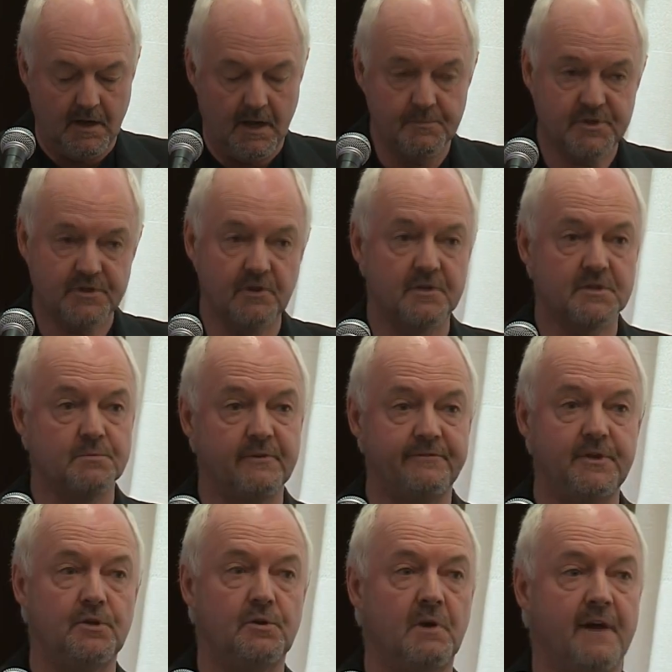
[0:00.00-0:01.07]
I'm sure some
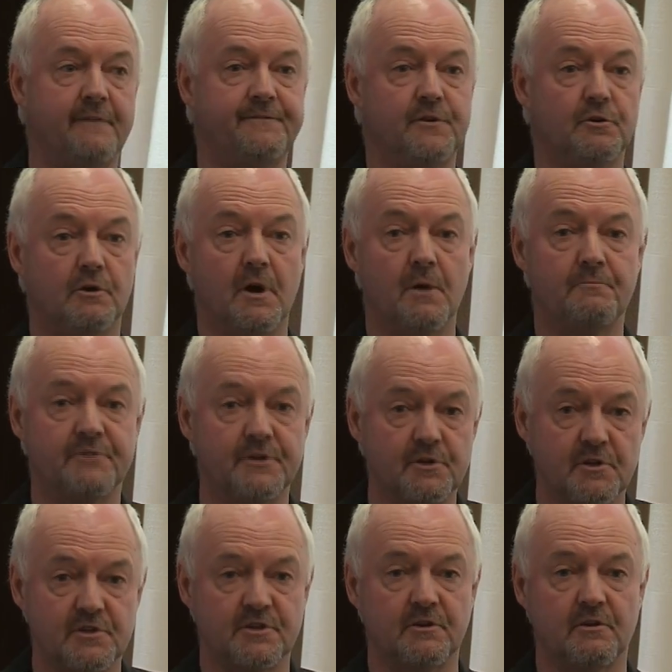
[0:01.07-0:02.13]
of you who have your own
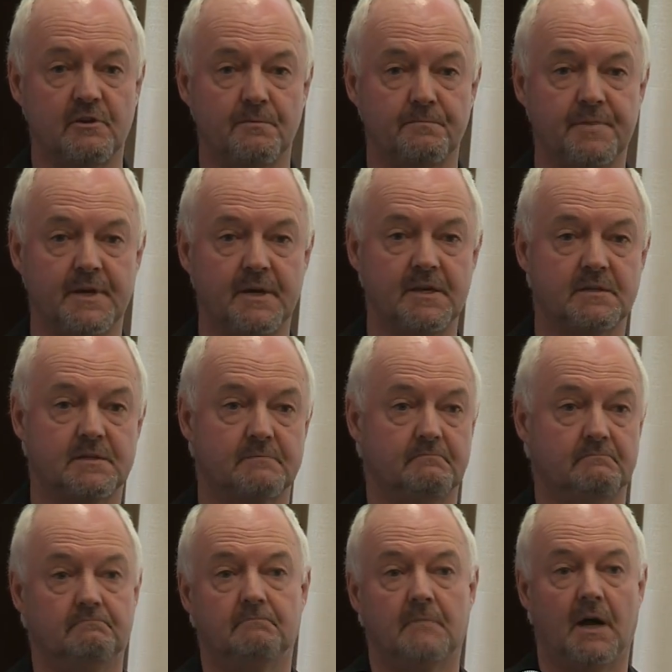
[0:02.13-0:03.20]
production companies
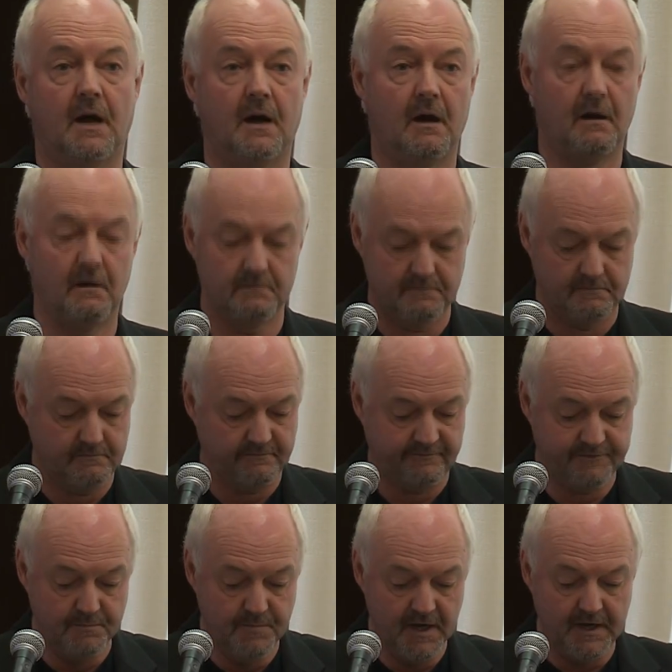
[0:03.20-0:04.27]
are
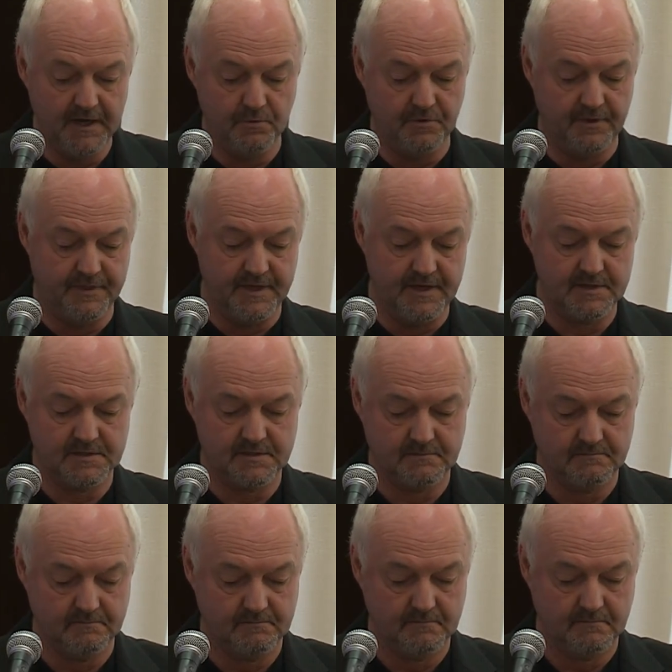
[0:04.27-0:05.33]
familiar with this,
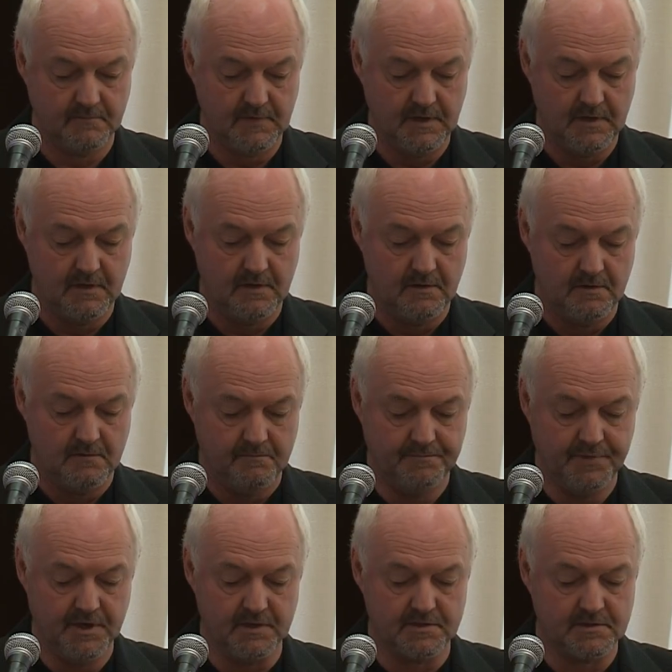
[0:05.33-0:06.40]

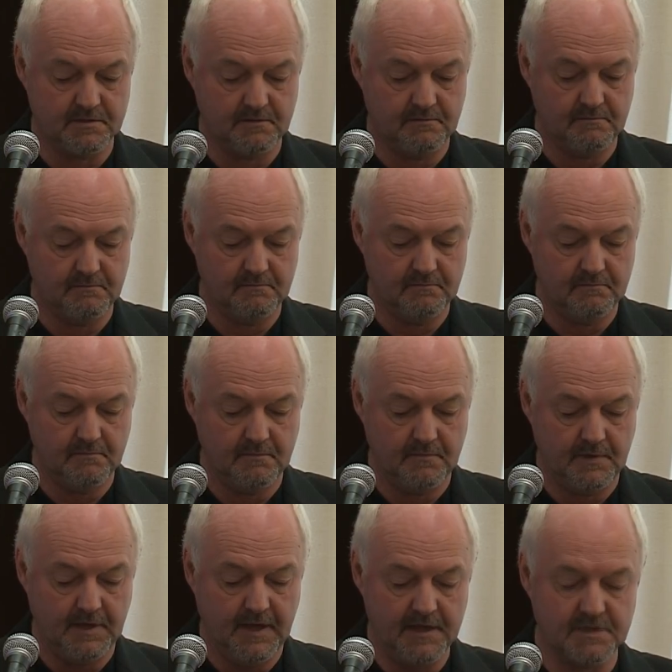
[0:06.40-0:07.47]
but
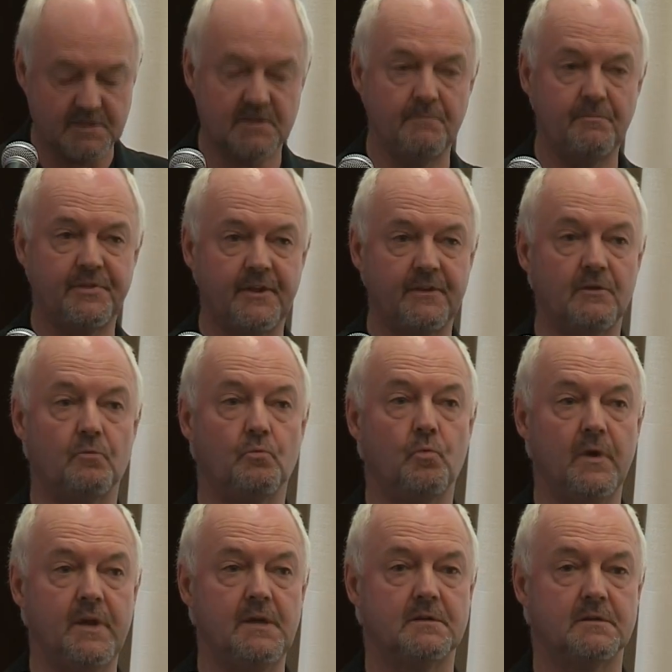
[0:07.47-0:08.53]
it's something that
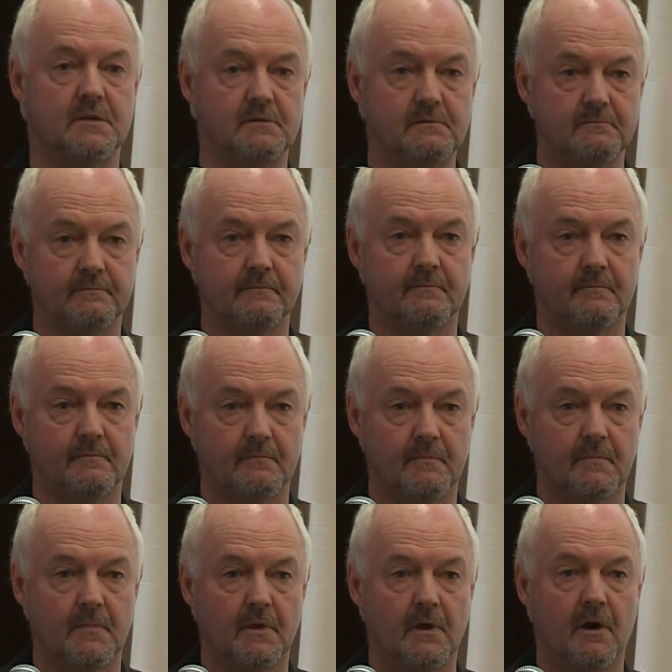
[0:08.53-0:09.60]
we do
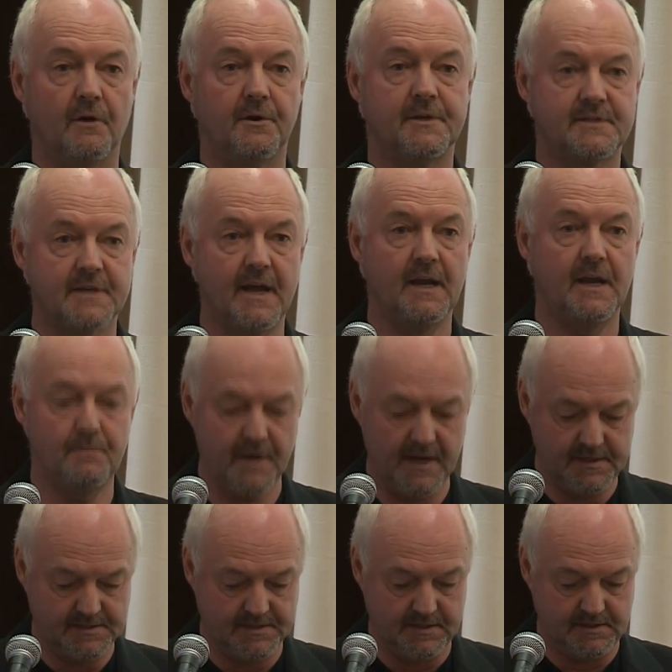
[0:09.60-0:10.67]
on a daily
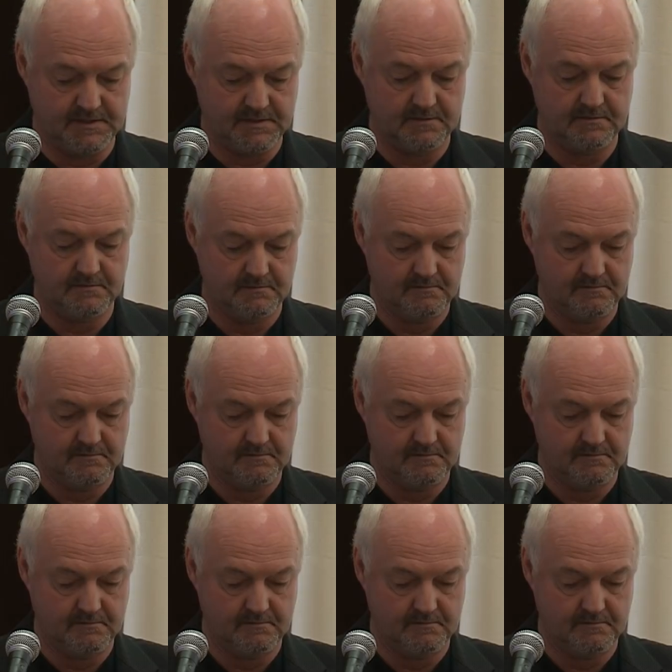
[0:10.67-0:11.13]
basis.